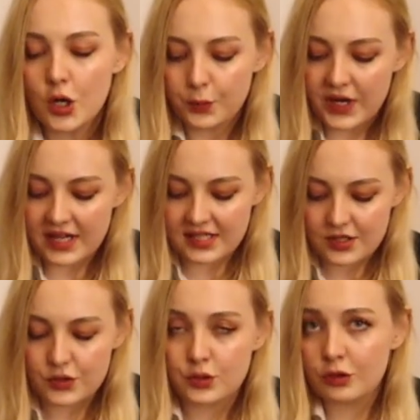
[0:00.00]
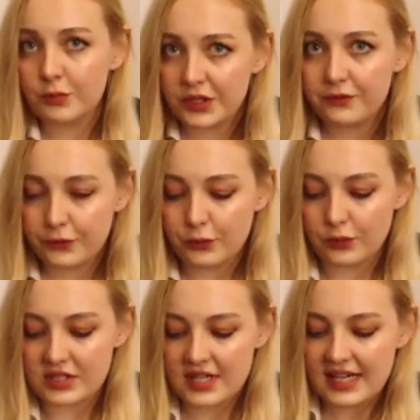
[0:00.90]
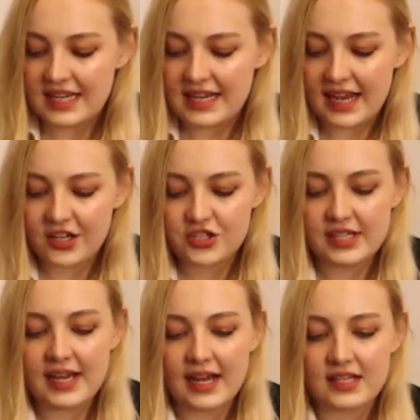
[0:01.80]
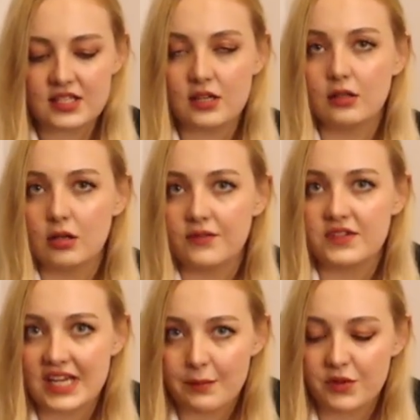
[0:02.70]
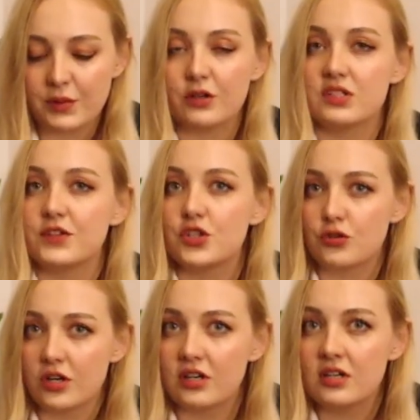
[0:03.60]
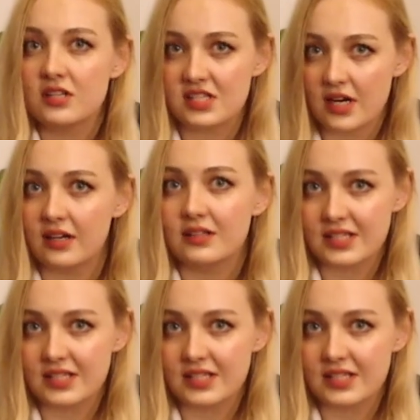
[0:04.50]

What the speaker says: but do not be fooled. It actually has a lot of depth because of its trunk style